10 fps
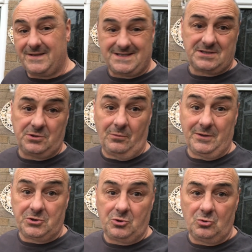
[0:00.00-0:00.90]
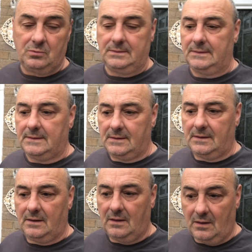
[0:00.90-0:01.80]
This is the number two.
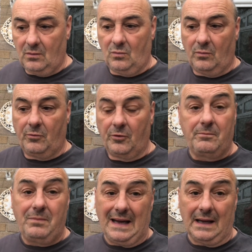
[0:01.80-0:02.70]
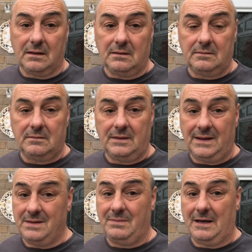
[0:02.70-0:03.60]
Put it back
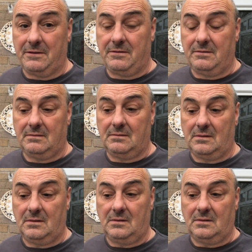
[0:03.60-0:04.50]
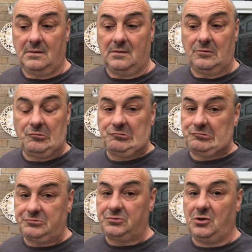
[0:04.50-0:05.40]
in the bath.
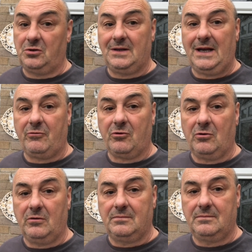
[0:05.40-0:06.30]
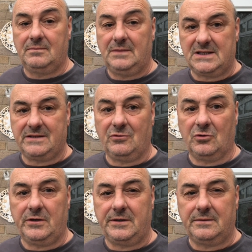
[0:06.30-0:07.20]
Turn the electric on. Let's have a
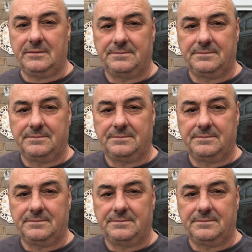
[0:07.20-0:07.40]
look at it.